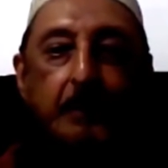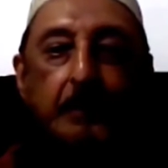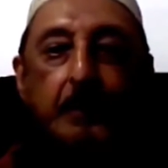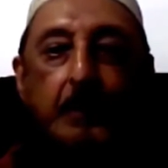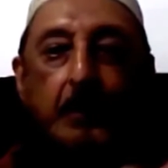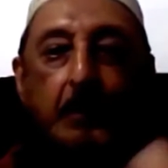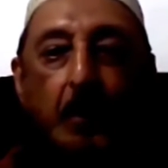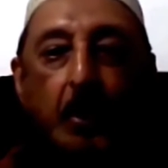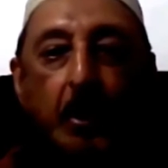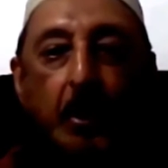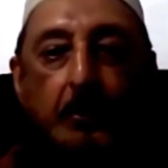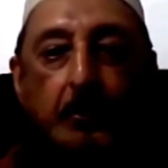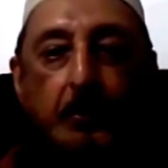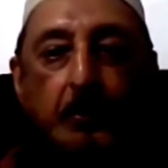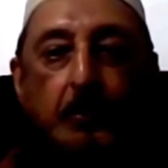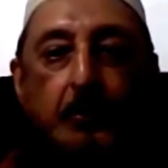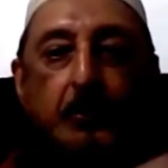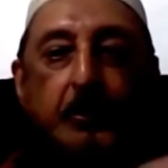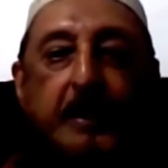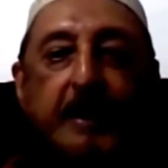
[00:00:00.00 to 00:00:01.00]
that the Lord
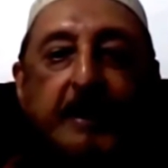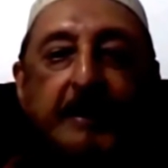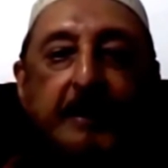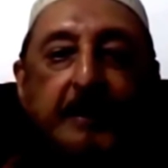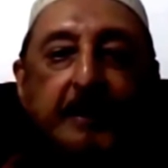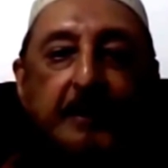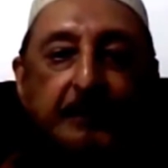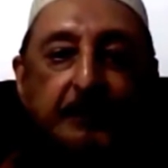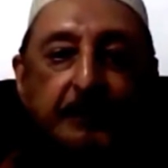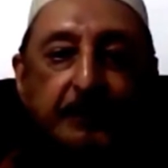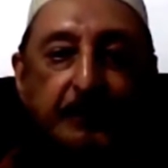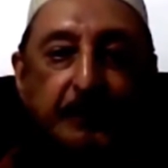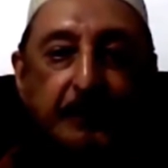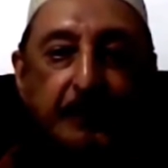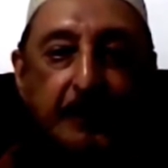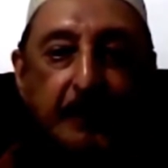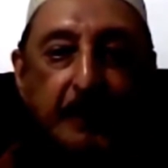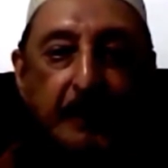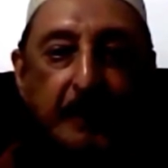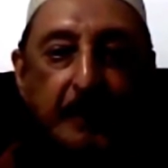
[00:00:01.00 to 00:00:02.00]
who created us
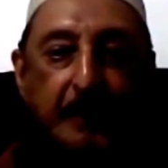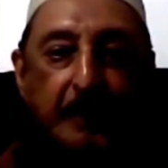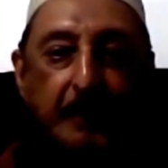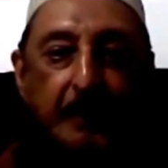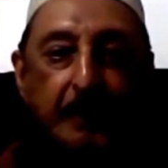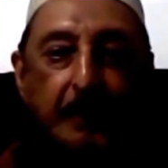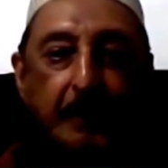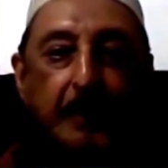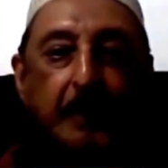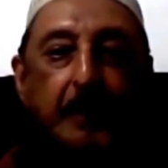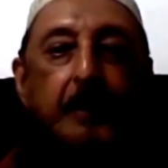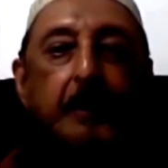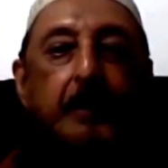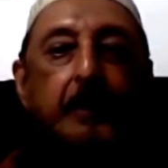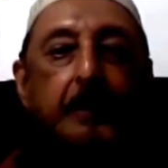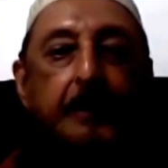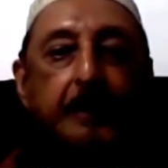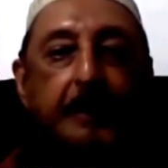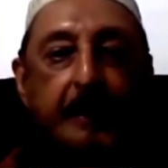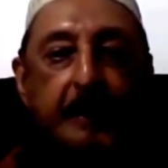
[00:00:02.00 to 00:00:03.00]

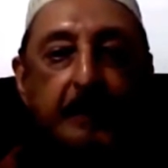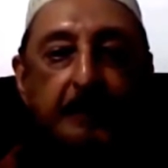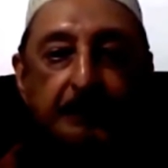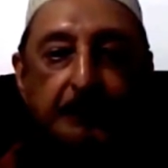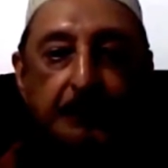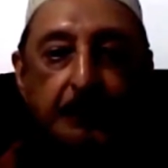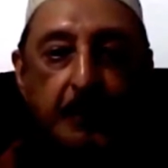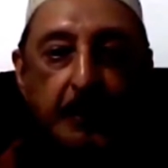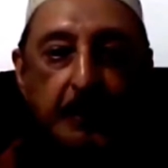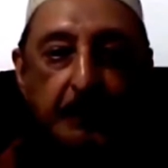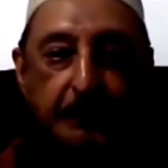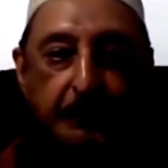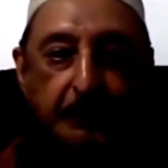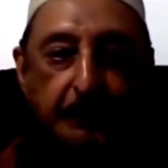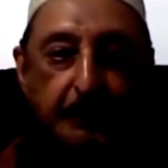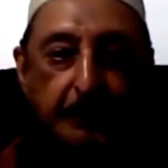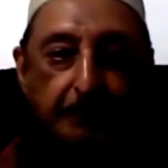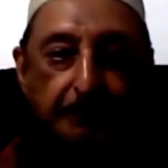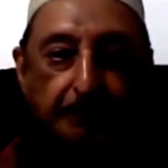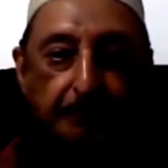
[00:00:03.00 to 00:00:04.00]
gave to
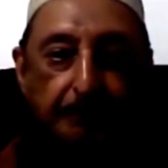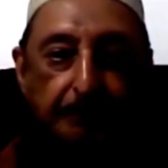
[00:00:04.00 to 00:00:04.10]
us.